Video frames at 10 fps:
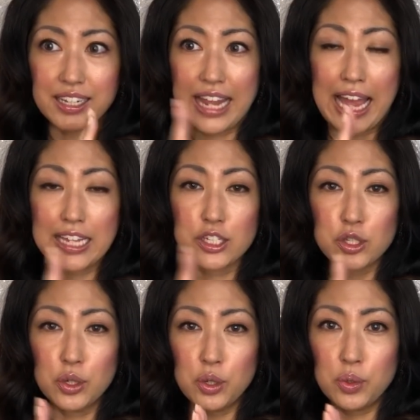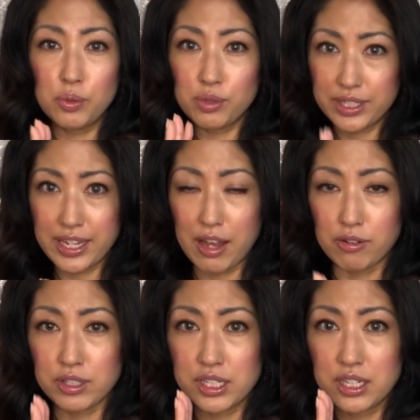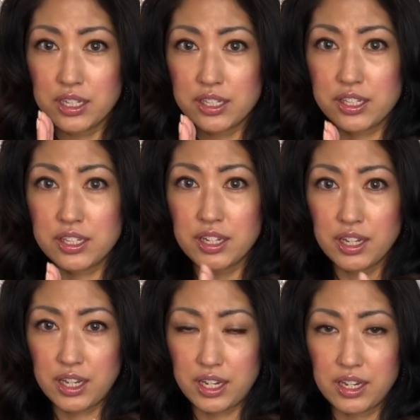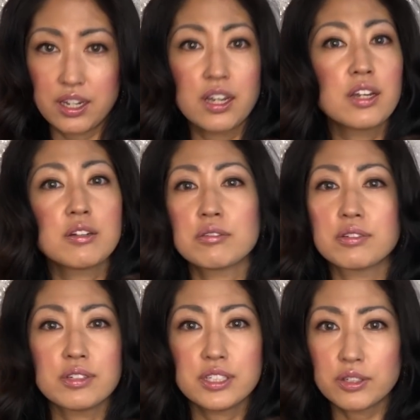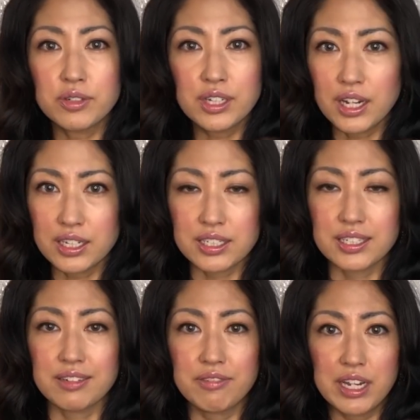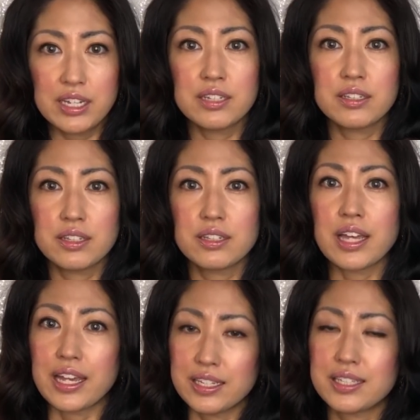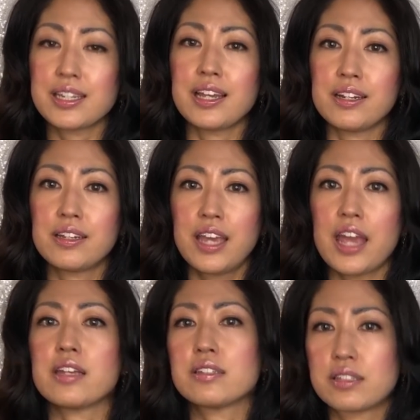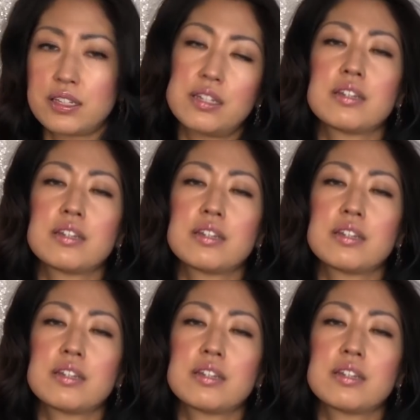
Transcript: last two sounds, sk, it's only consonant, right? S and K, sk.